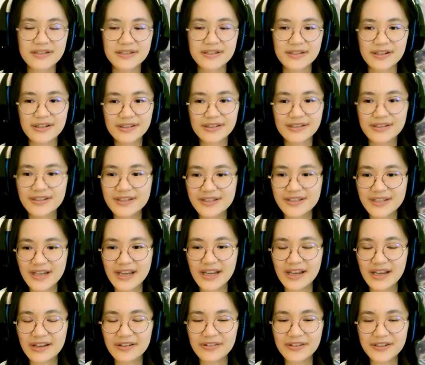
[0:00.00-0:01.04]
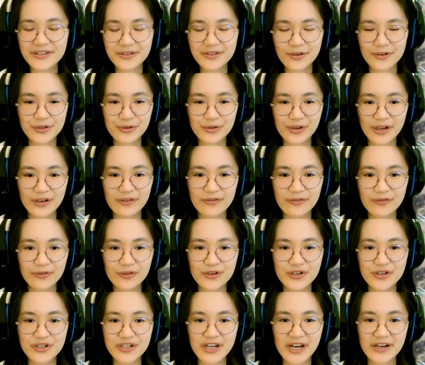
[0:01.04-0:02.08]
sense. And this also kind of
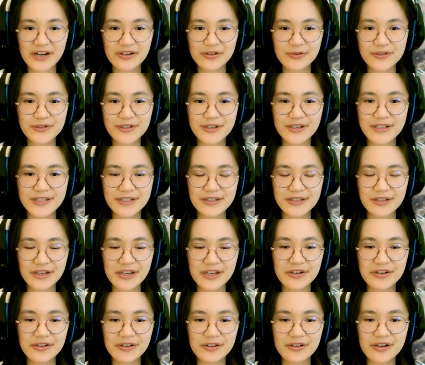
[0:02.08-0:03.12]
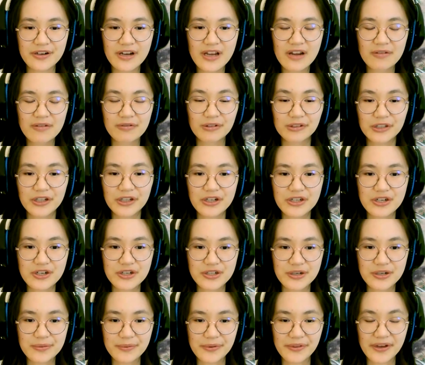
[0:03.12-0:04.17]
foreshadows his later
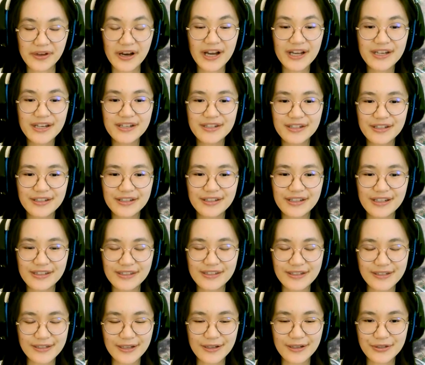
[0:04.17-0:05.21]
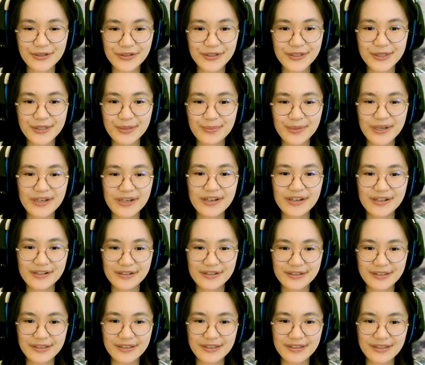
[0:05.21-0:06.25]
relationship with Aiden in the Sons of
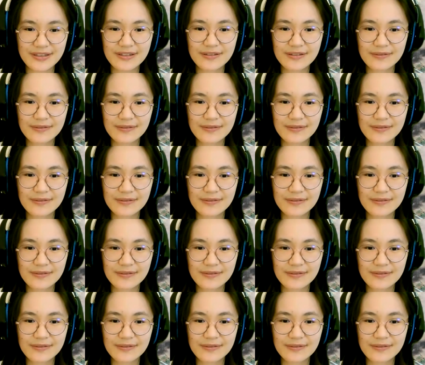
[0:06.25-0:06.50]
Disobedience.